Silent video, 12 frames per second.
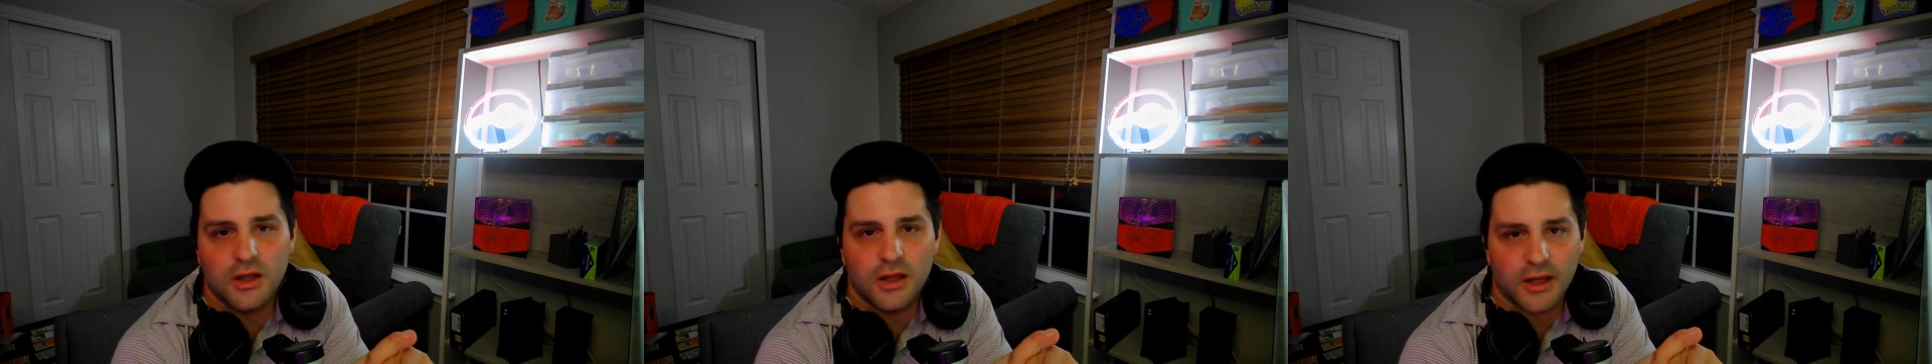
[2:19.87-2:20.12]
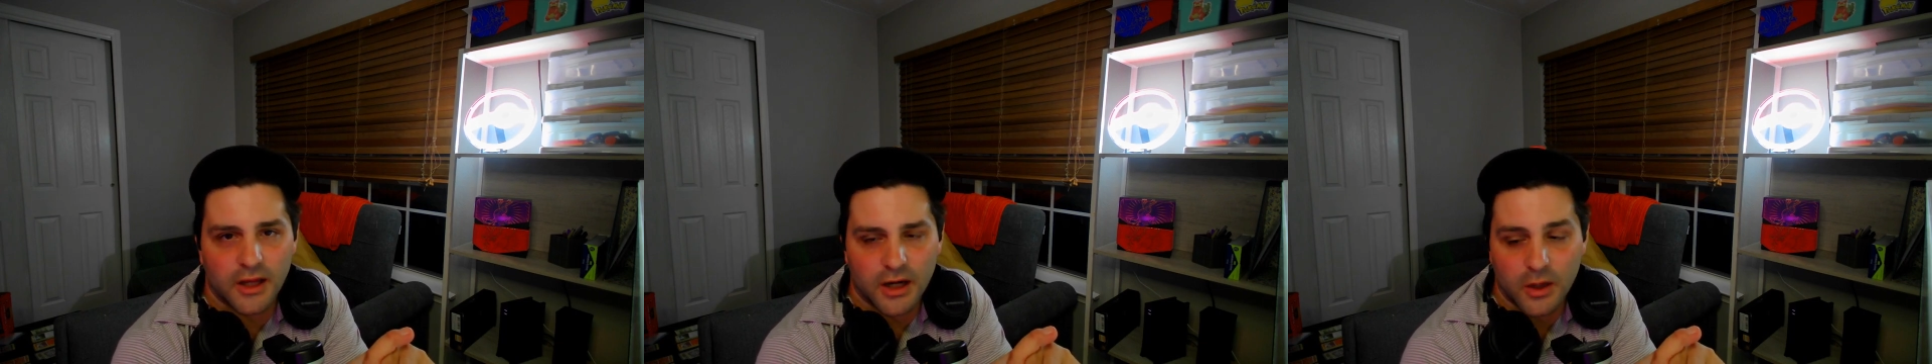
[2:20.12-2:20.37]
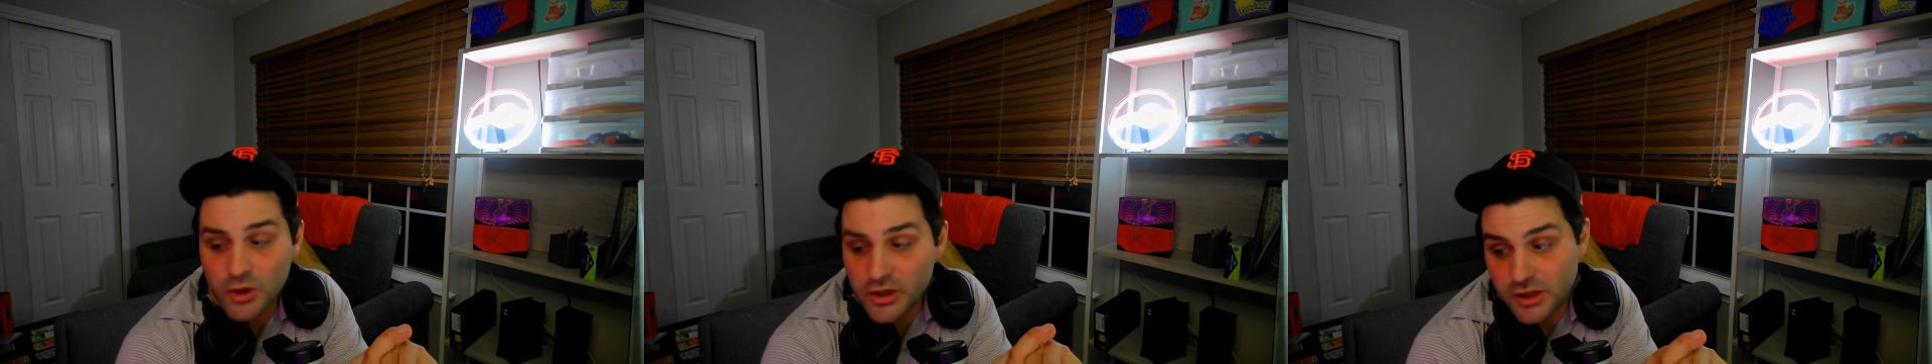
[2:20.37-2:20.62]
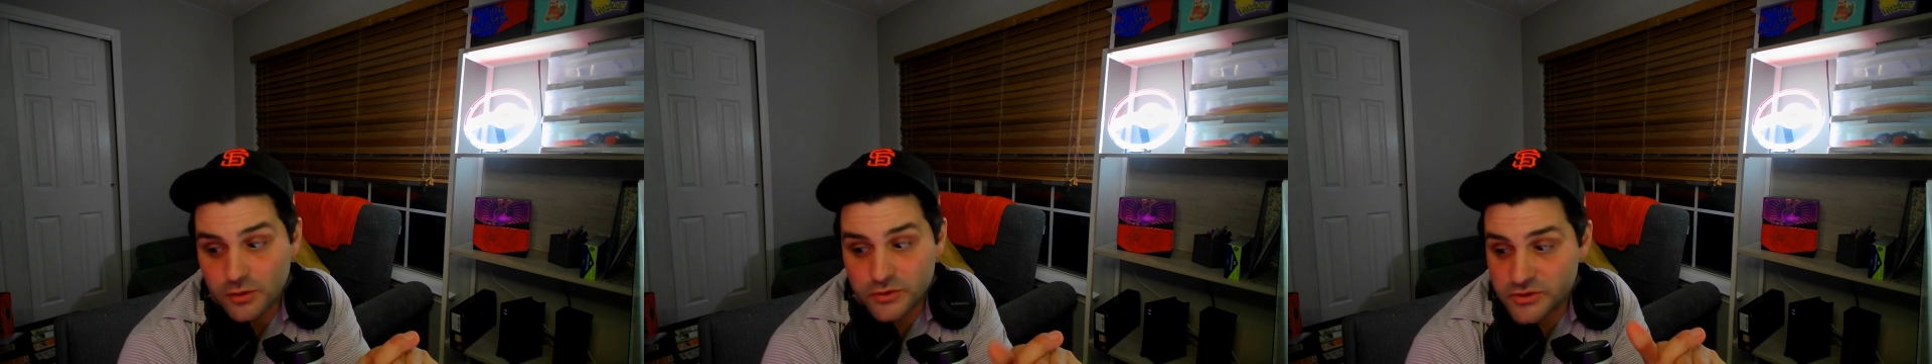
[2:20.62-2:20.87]
And I walked
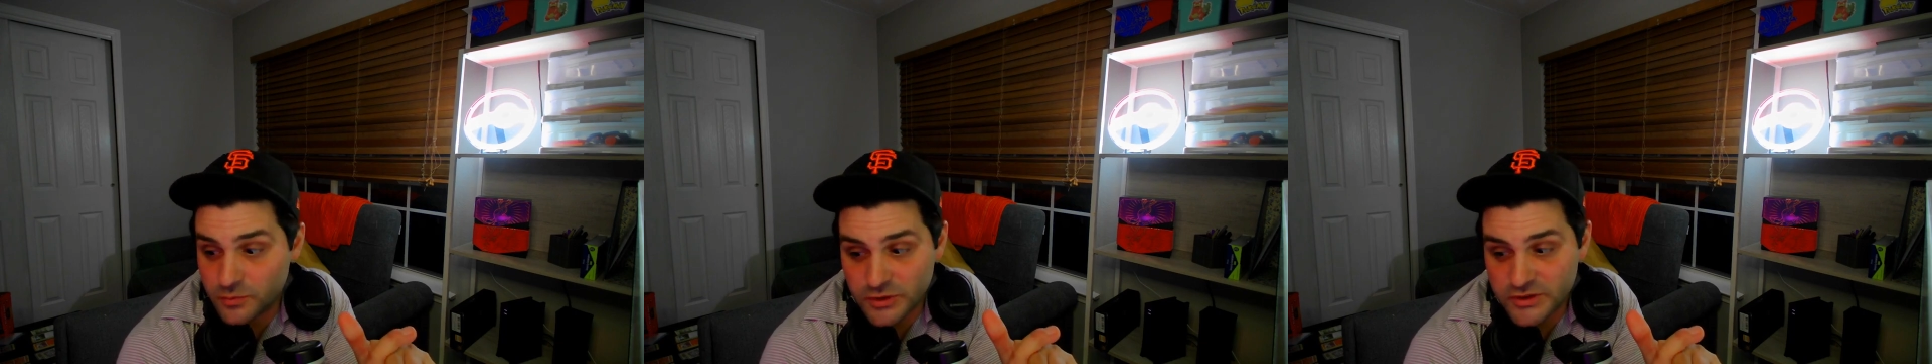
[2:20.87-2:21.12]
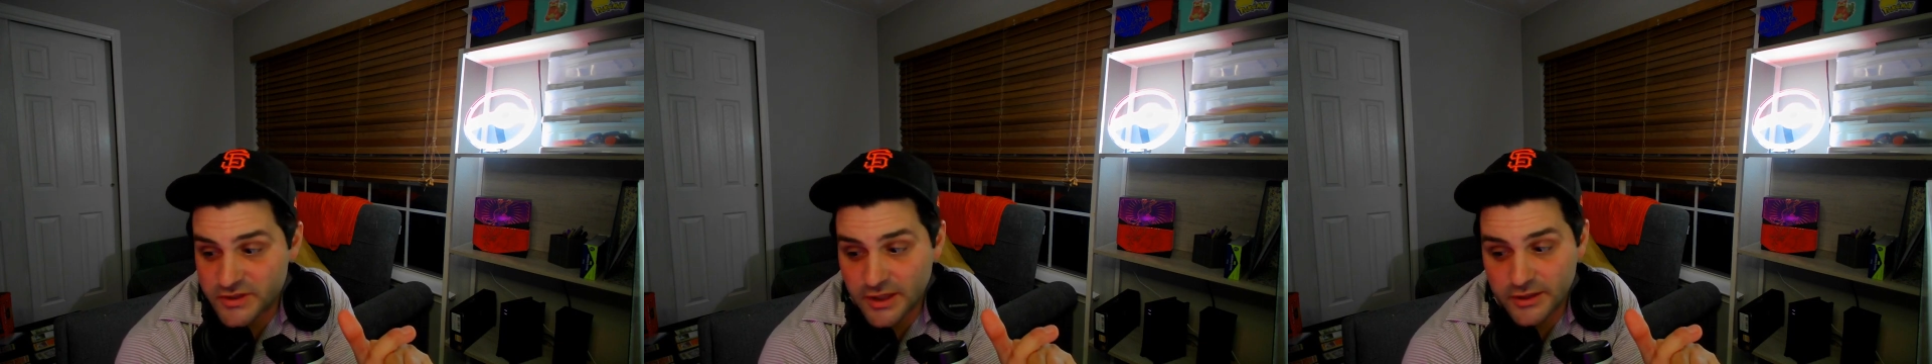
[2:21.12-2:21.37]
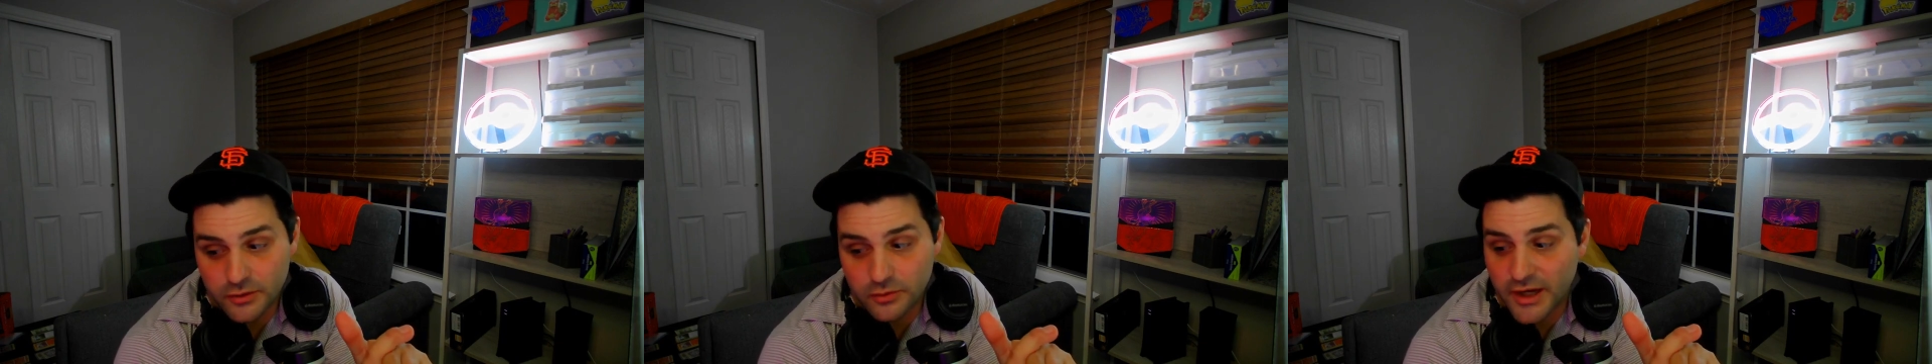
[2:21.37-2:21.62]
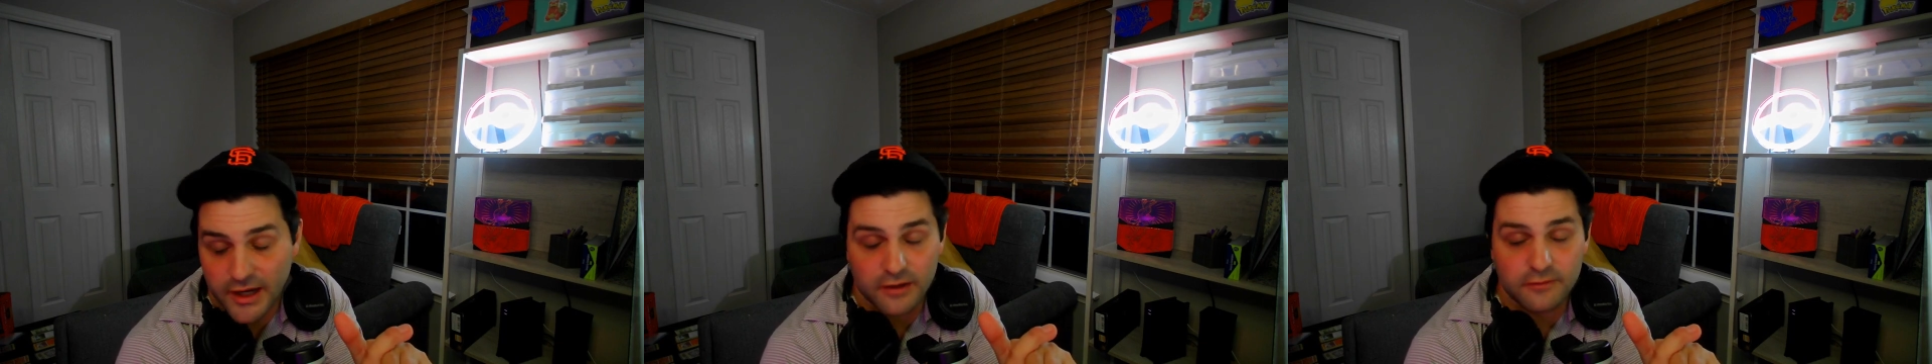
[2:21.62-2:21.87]
out with some ones that I don't
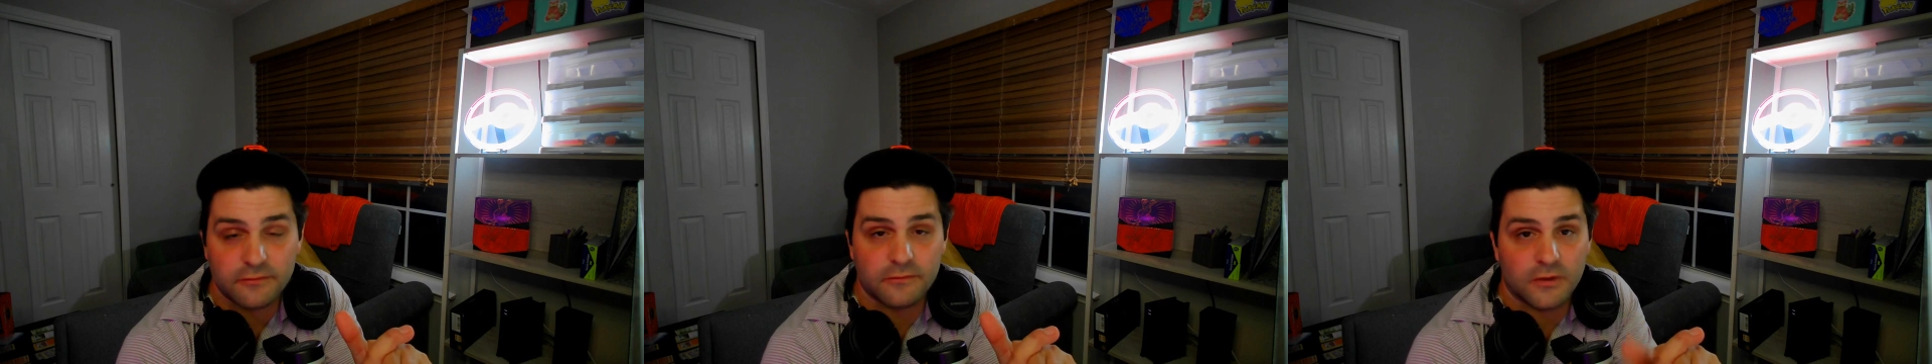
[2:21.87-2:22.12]
have.